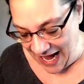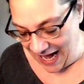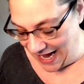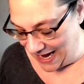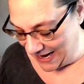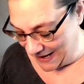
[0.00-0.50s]

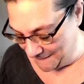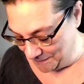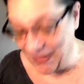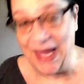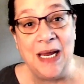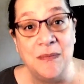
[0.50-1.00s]
I'm
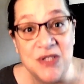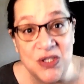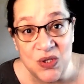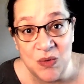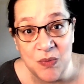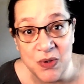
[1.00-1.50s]

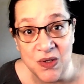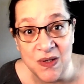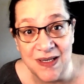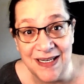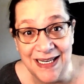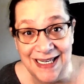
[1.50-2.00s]
super
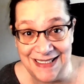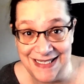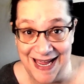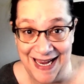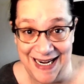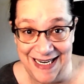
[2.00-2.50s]

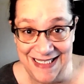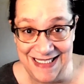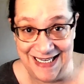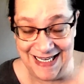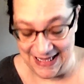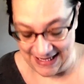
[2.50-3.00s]
excited to
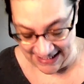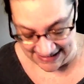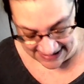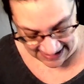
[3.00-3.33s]
get this.